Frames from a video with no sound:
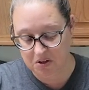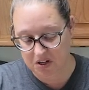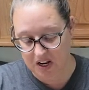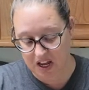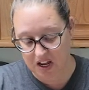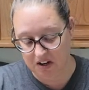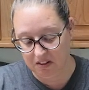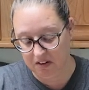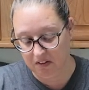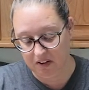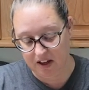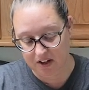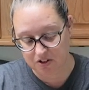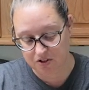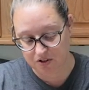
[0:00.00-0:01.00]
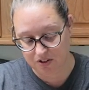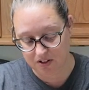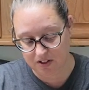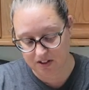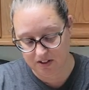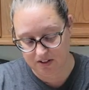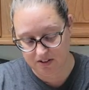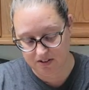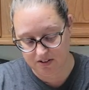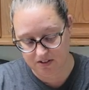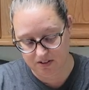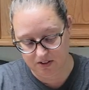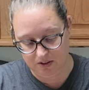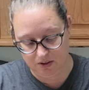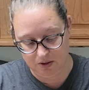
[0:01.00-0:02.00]
I'm gonna add a little extra
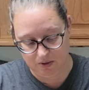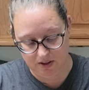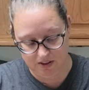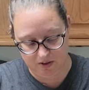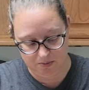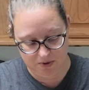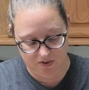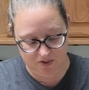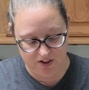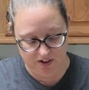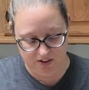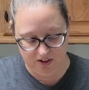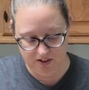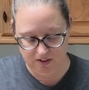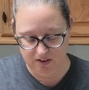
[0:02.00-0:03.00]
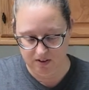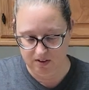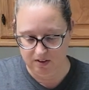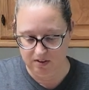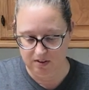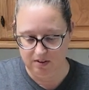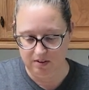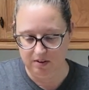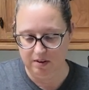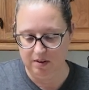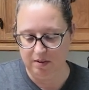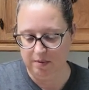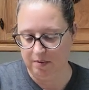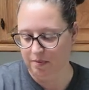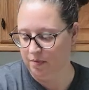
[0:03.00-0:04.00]
because you know I love my vanilla.
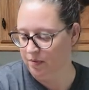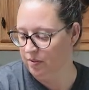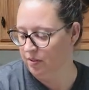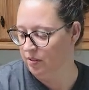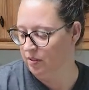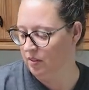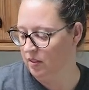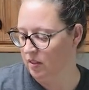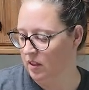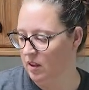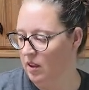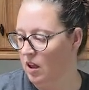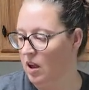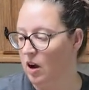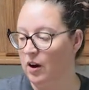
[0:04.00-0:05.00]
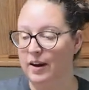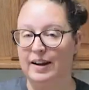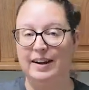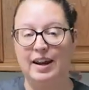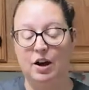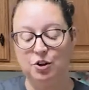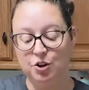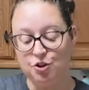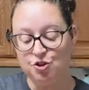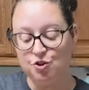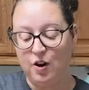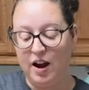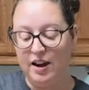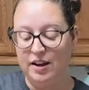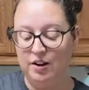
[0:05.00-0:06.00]
All right, now your
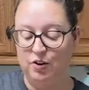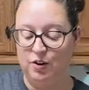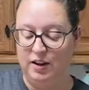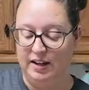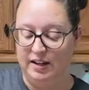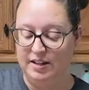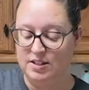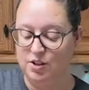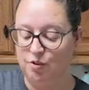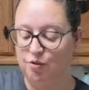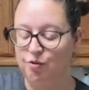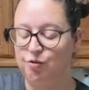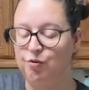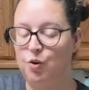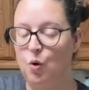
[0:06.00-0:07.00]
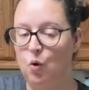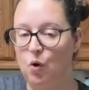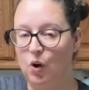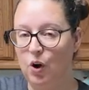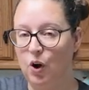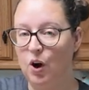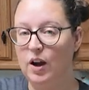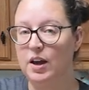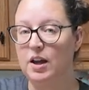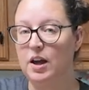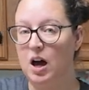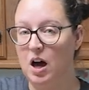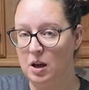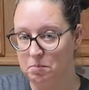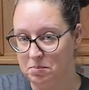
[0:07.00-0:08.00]
dry ingredients. Four
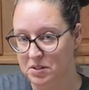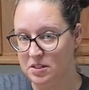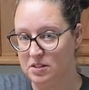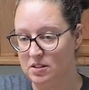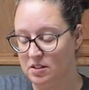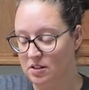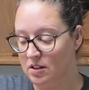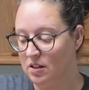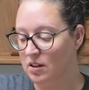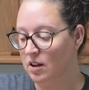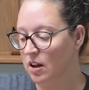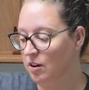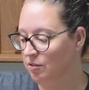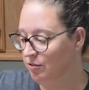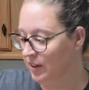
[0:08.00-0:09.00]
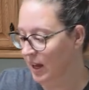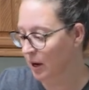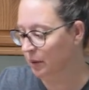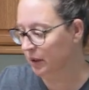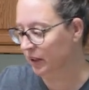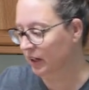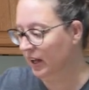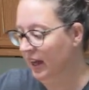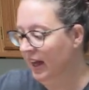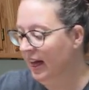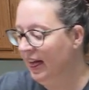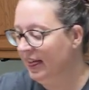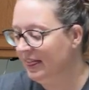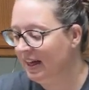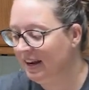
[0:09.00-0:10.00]
cups of flour.
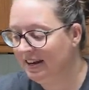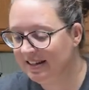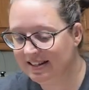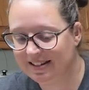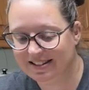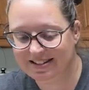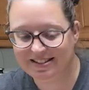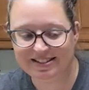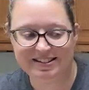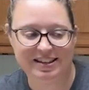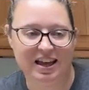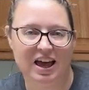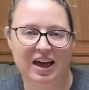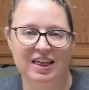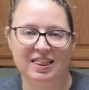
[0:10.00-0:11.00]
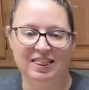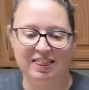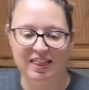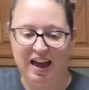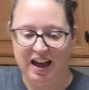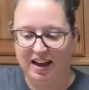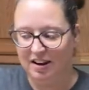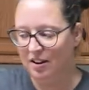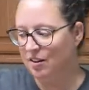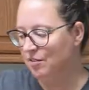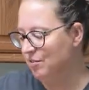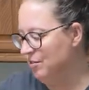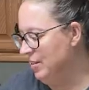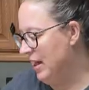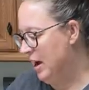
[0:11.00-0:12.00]
That is a lot
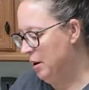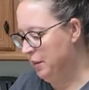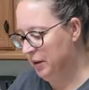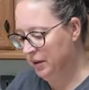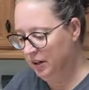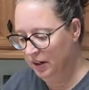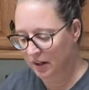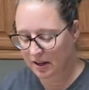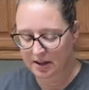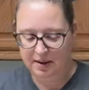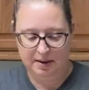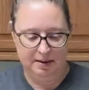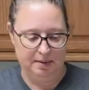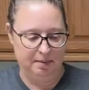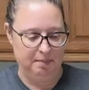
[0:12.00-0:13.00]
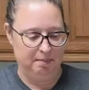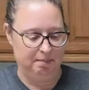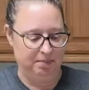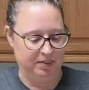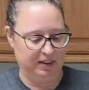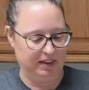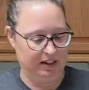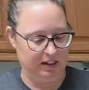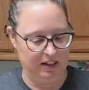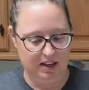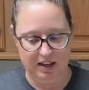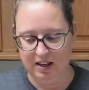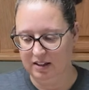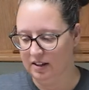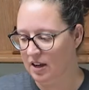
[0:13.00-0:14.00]
of flour. Um,
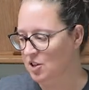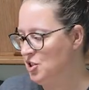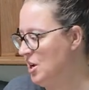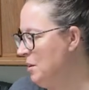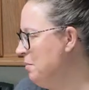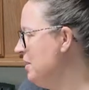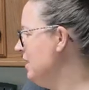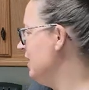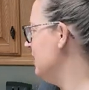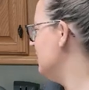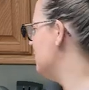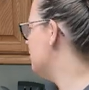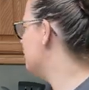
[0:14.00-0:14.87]
gosh, I'm gonna get a